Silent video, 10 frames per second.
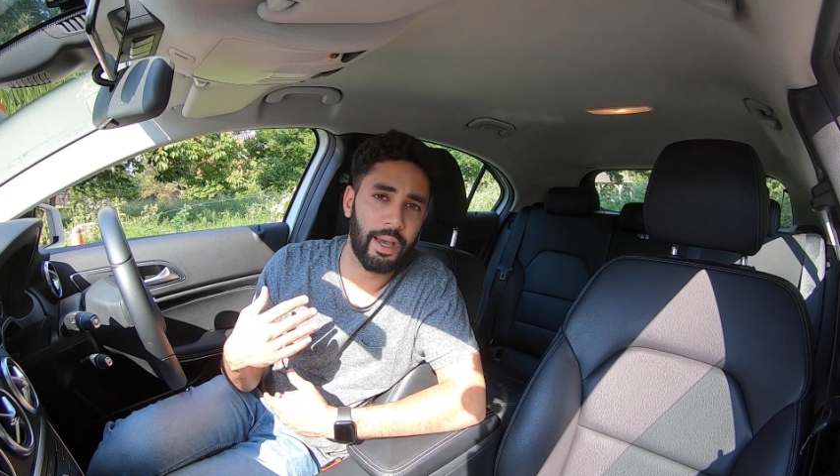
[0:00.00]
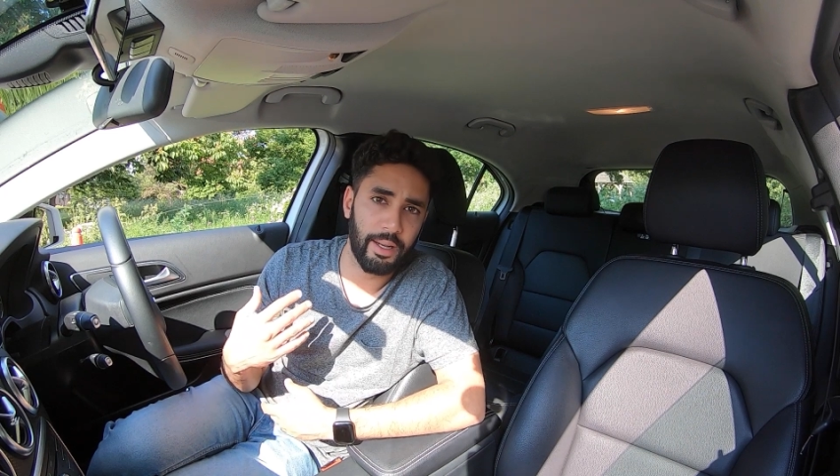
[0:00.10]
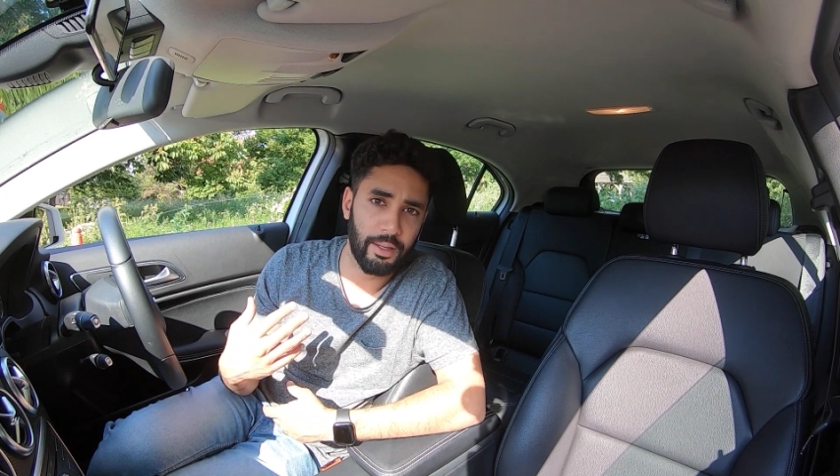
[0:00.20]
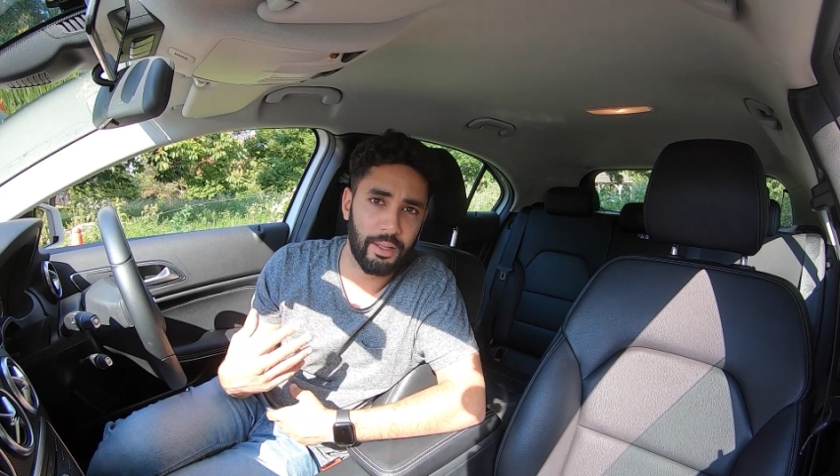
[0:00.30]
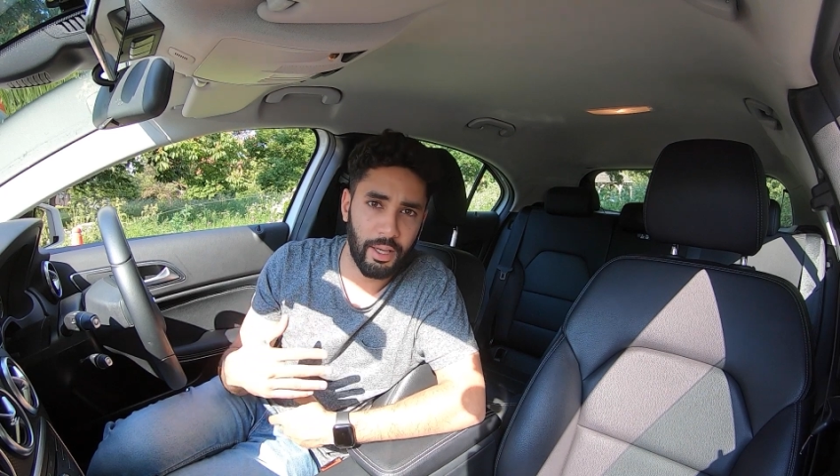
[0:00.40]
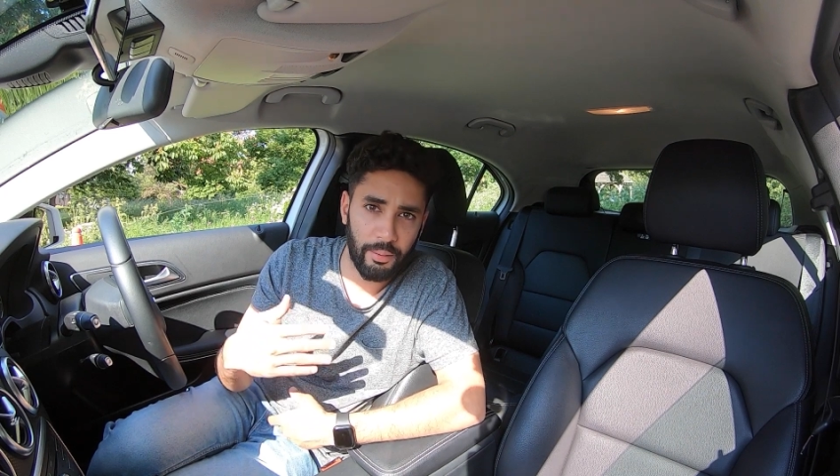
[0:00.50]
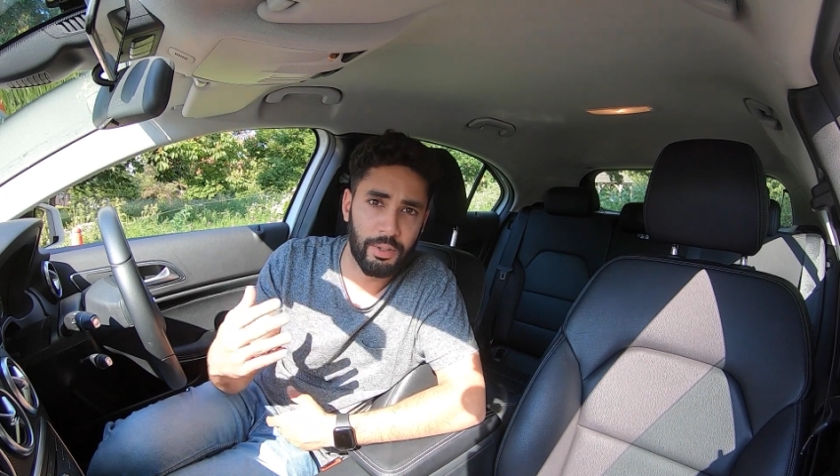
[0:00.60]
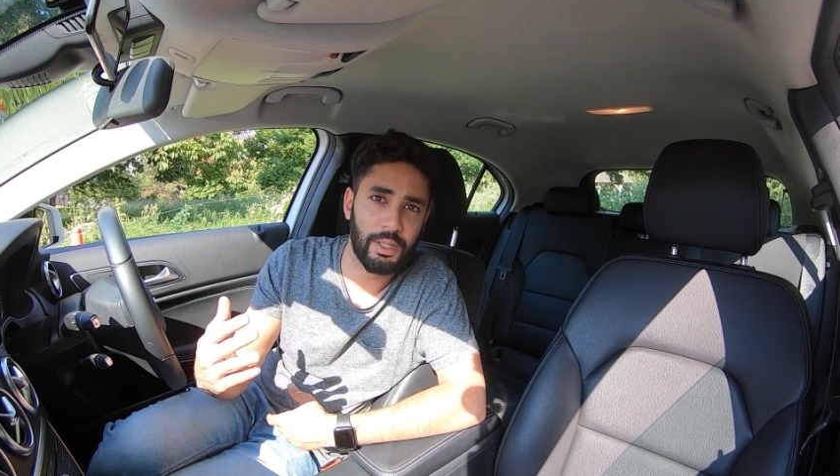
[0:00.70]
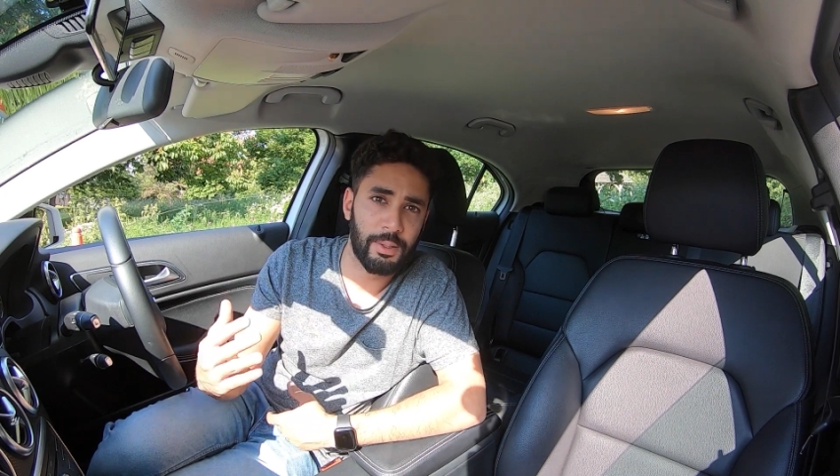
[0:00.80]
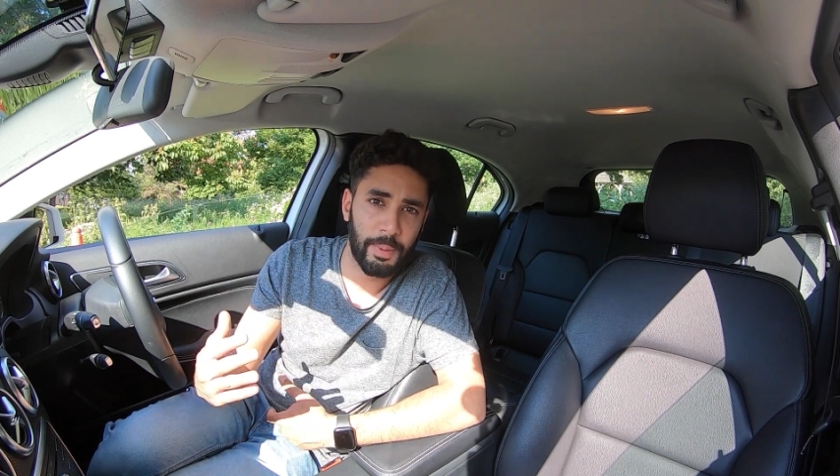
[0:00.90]
and get
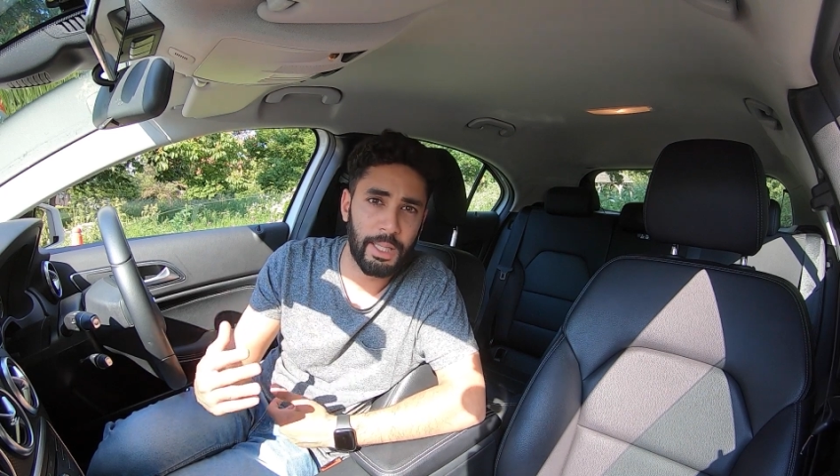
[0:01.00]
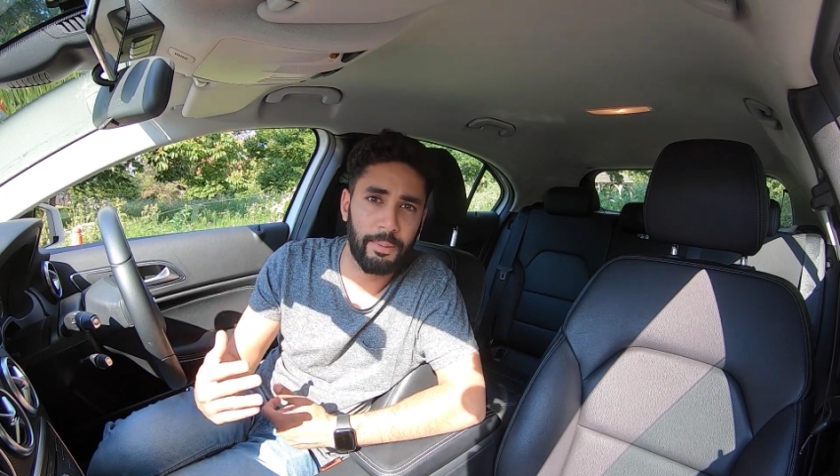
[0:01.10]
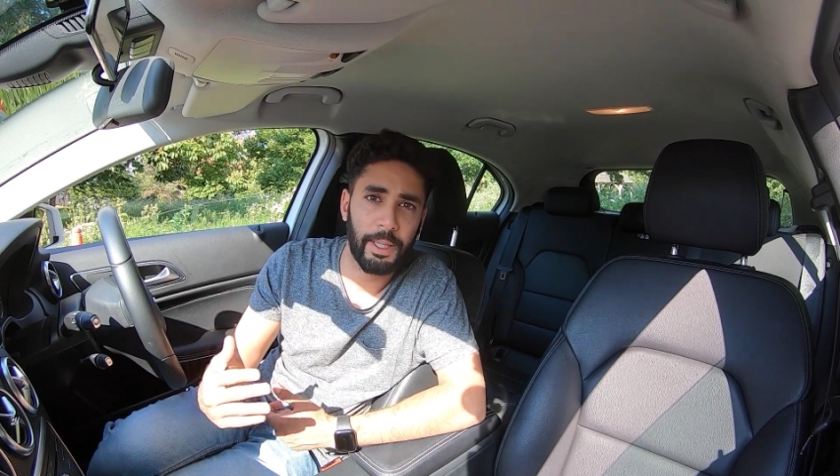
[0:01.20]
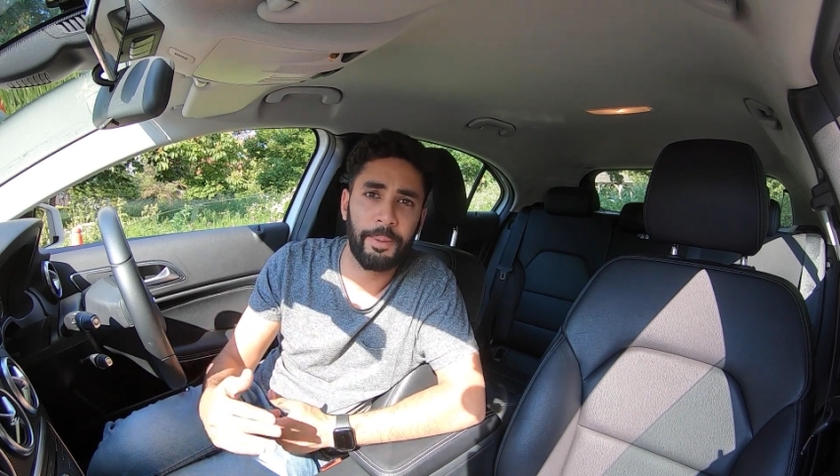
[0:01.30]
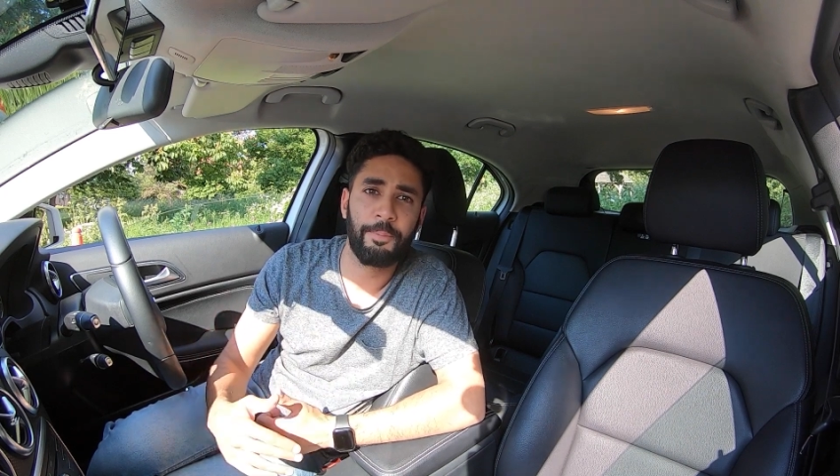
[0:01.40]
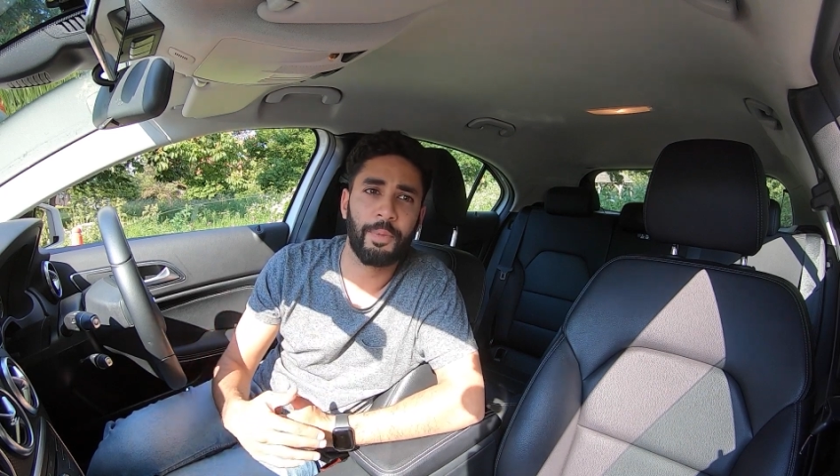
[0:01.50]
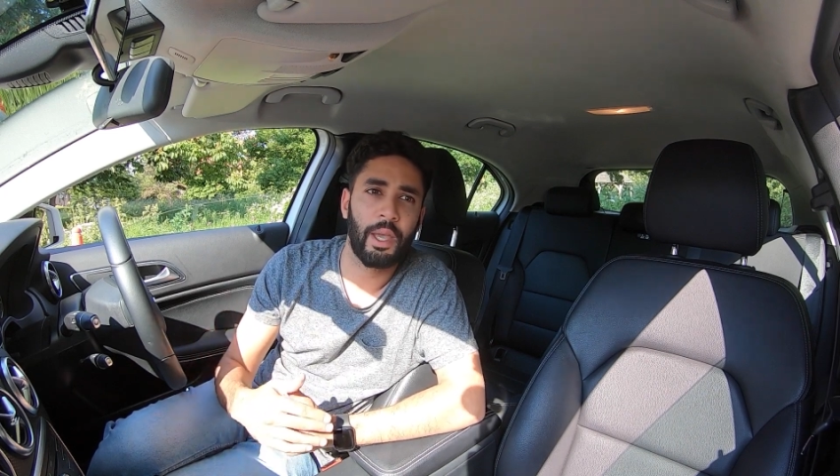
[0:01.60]
up to the speed limit.